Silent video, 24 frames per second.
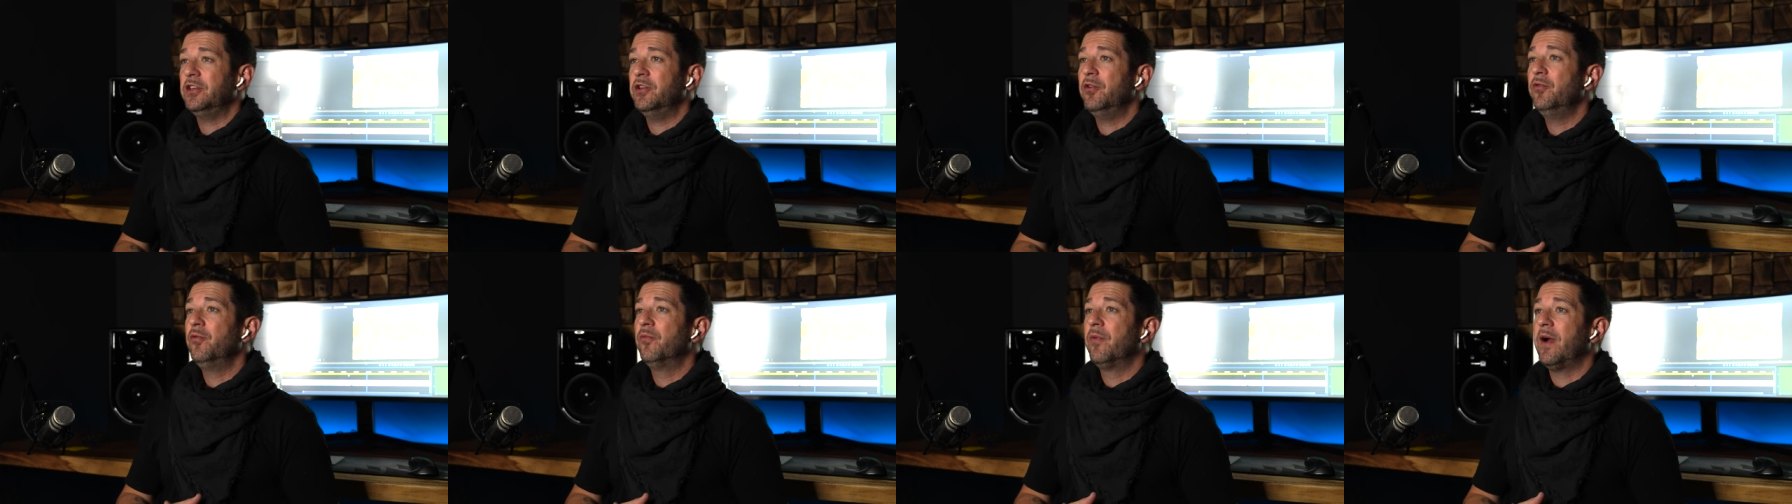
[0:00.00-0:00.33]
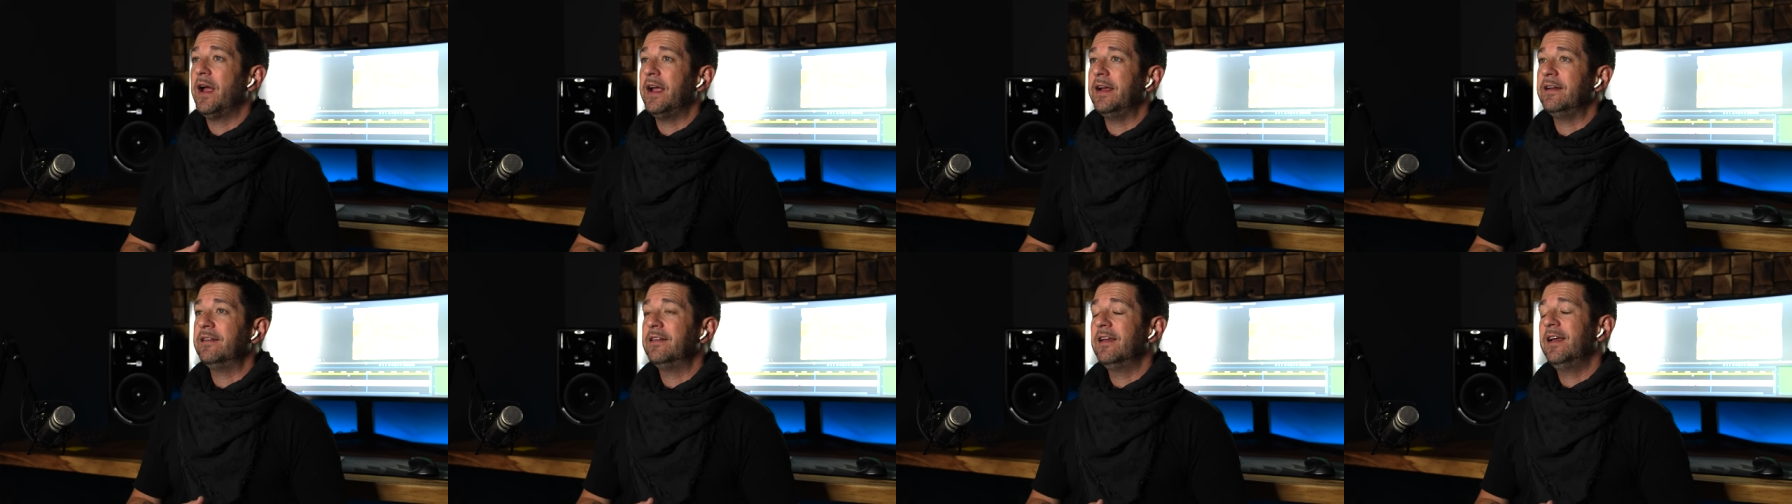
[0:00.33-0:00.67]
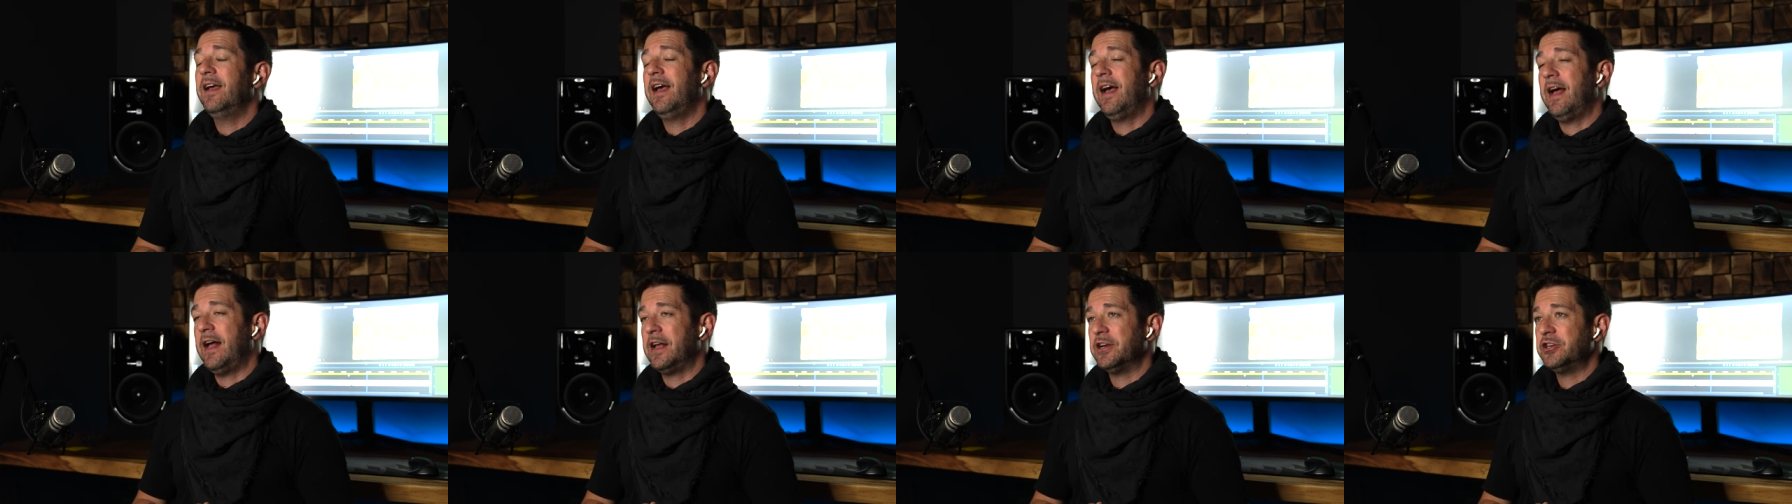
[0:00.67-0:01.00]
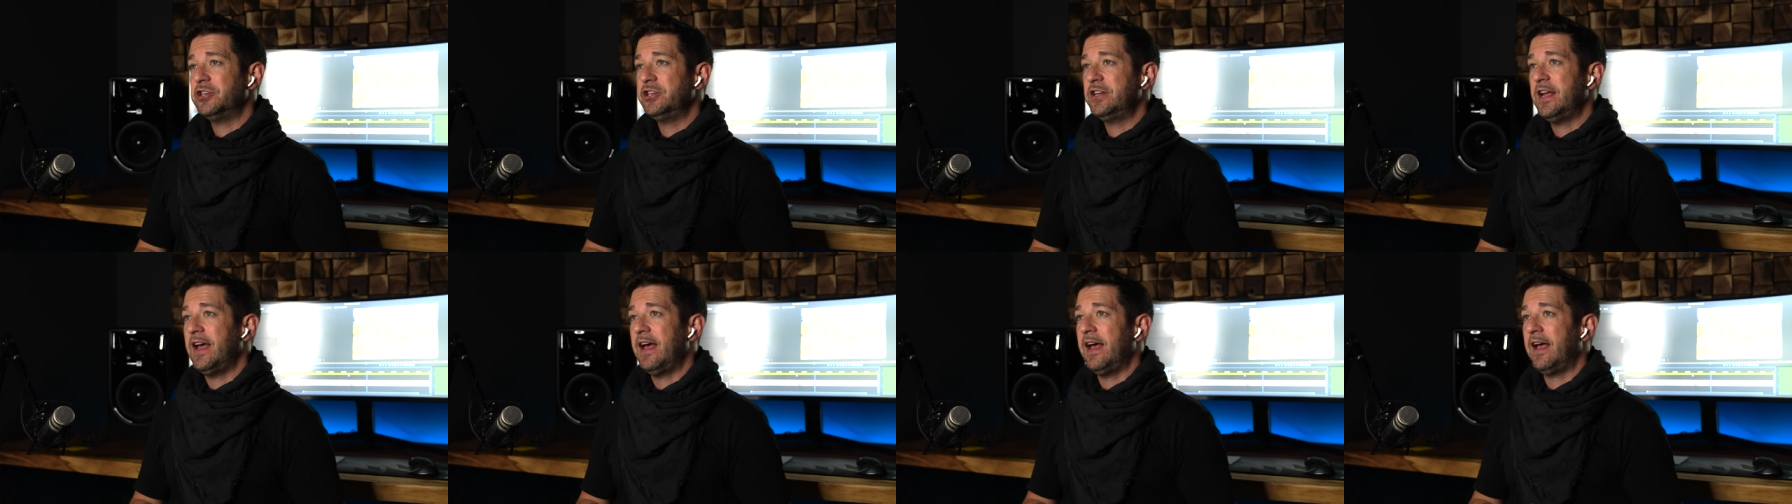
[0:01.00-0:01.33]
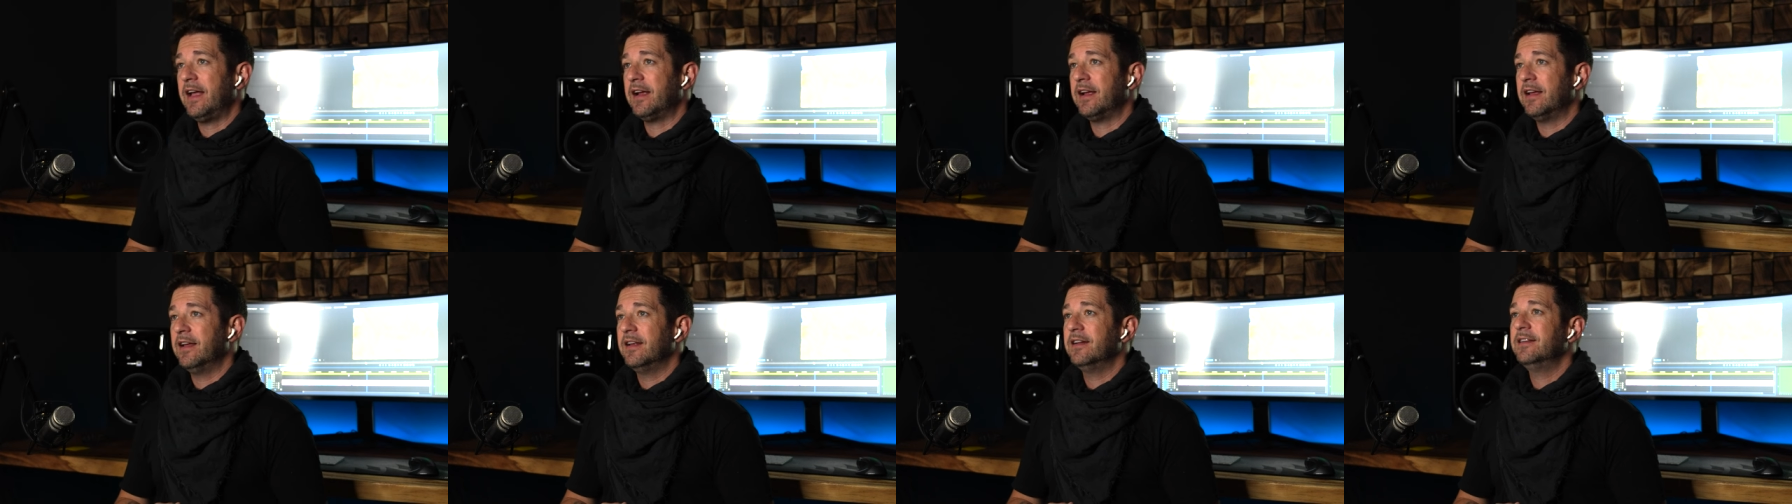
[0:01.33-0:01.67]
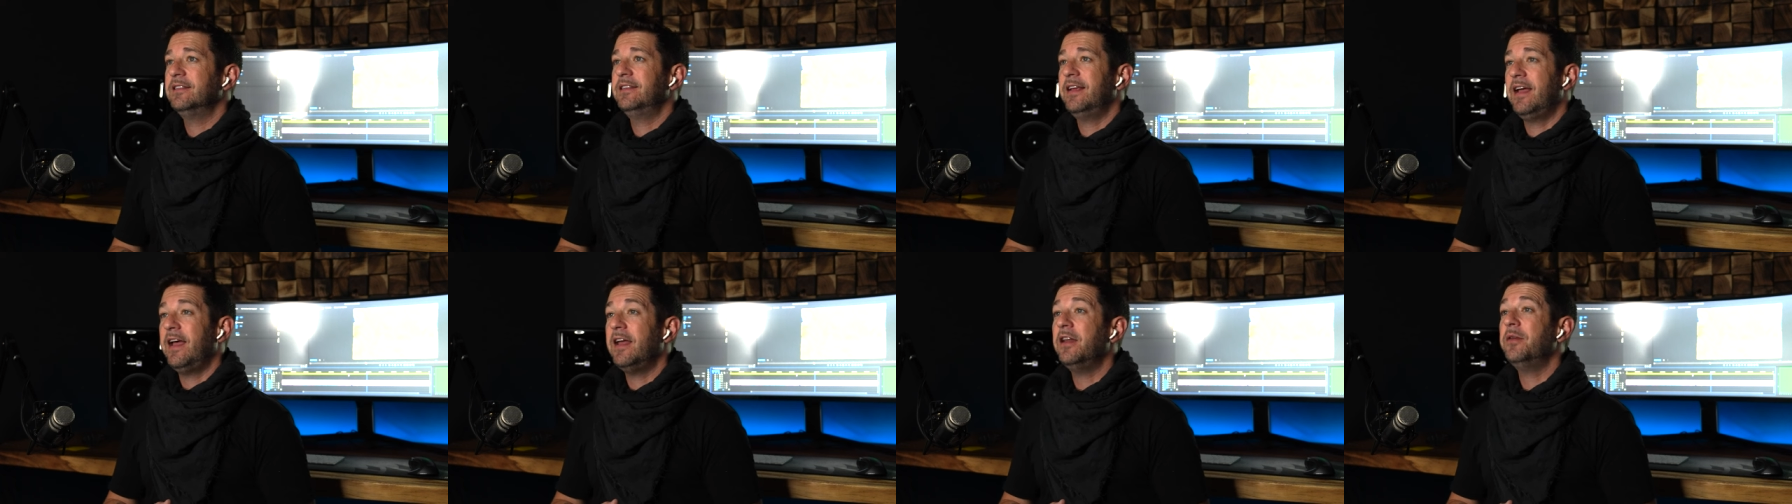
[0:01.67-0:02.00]
you write hashtag
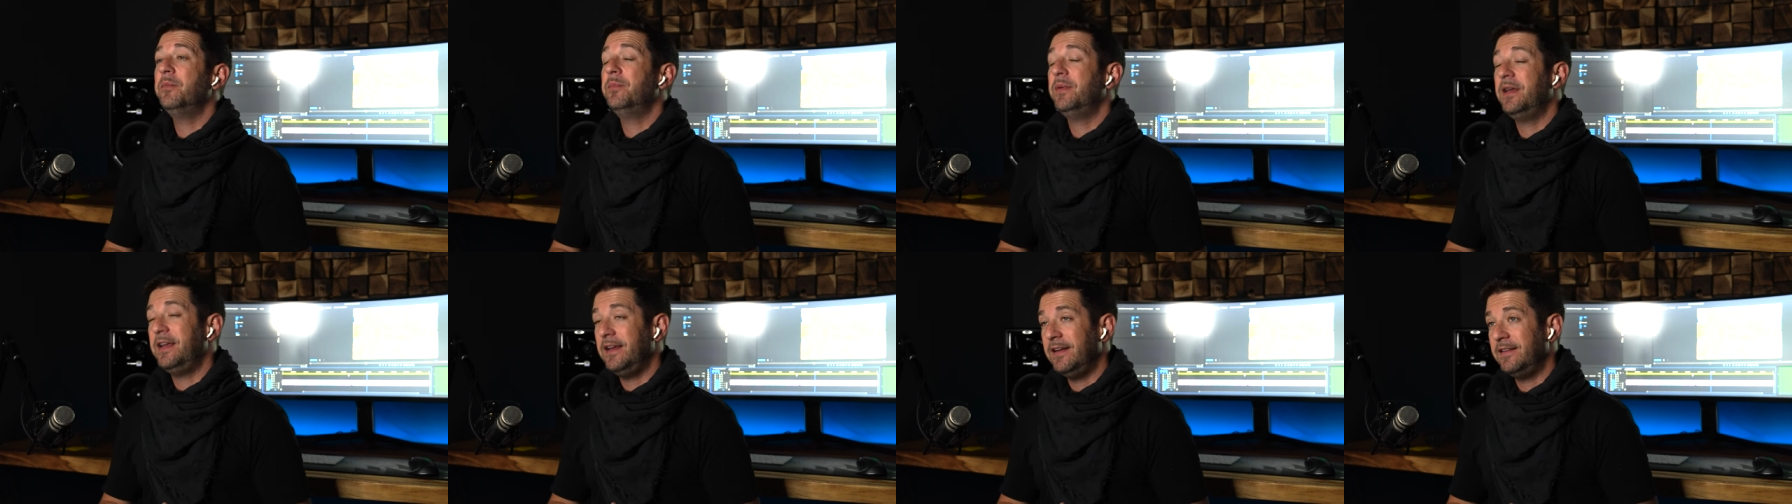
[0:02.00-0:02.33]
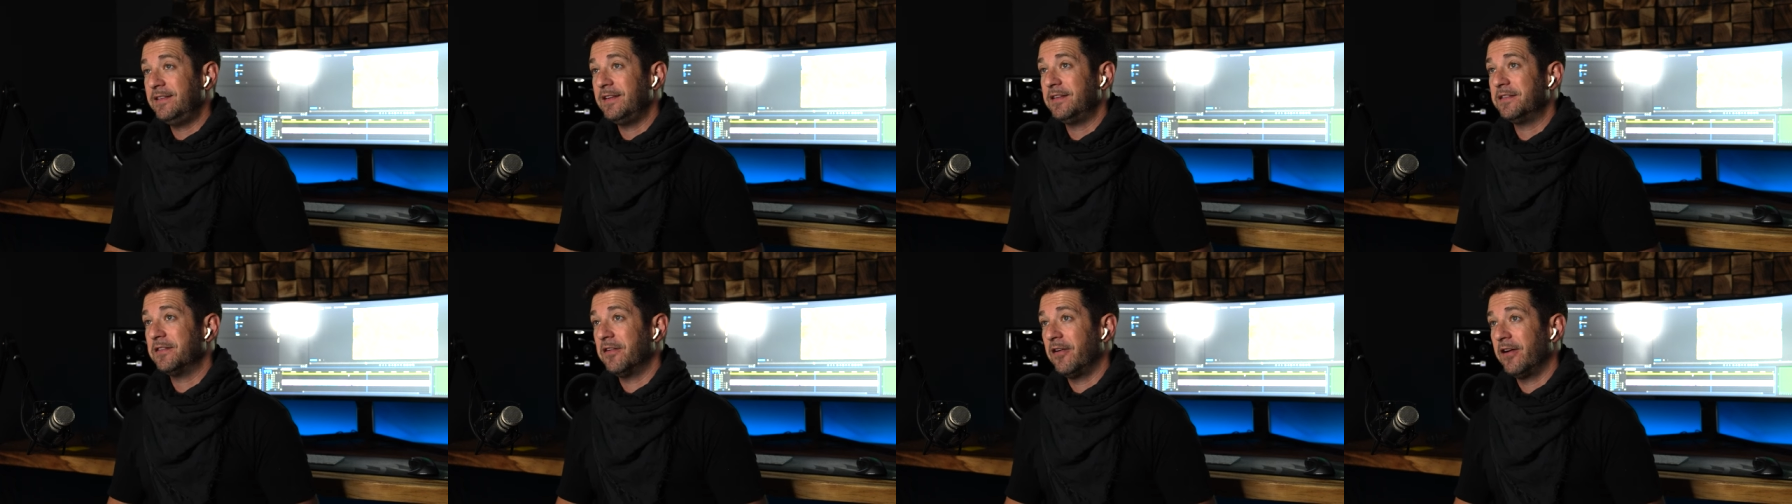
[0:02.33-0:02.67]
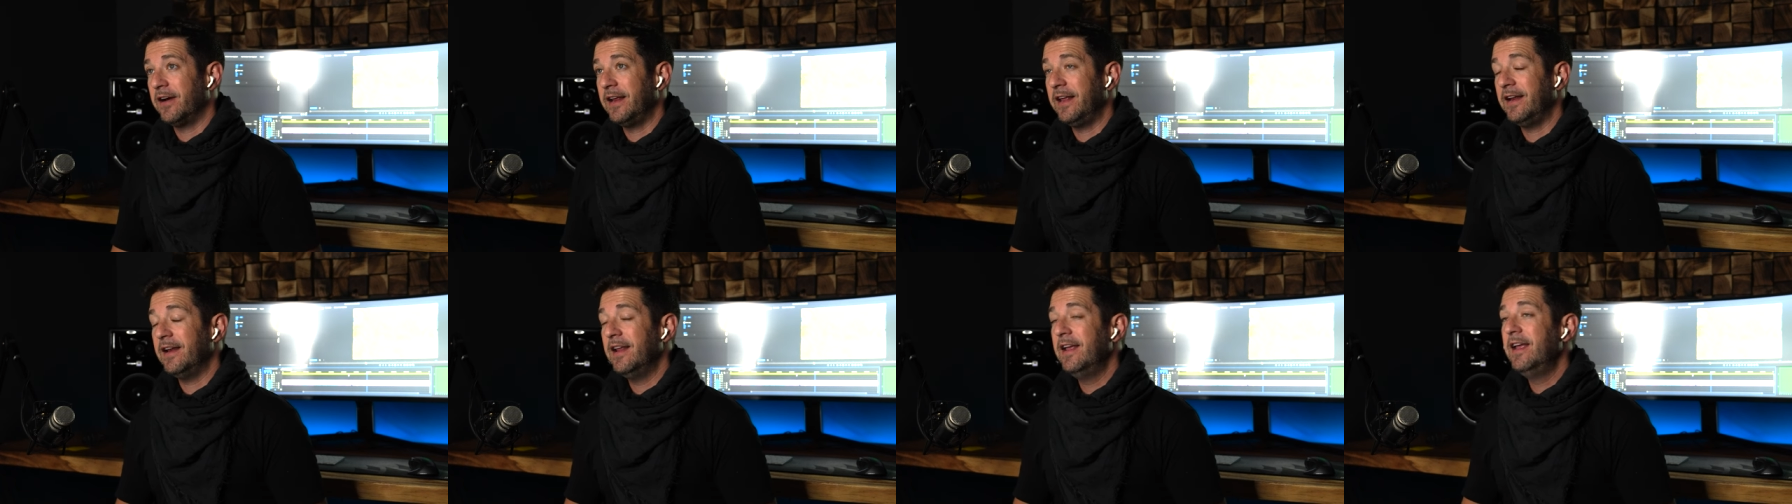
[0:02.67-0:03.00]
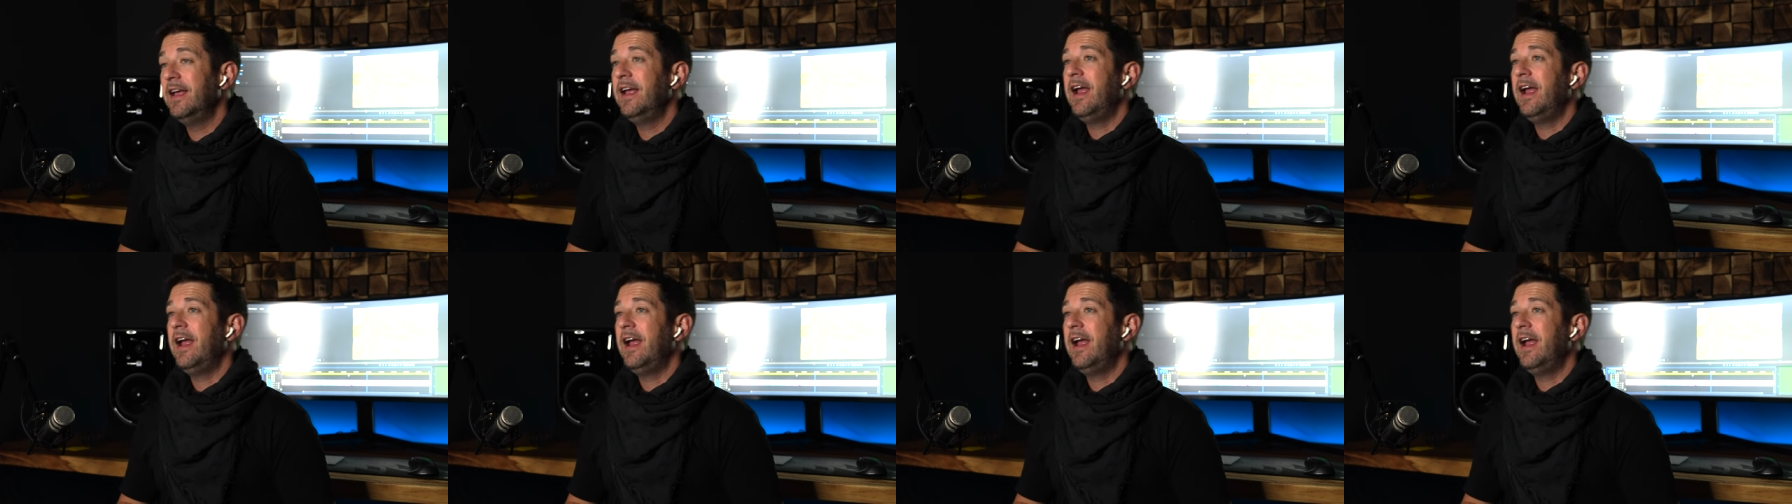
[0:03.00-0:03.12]
10 pieces on it.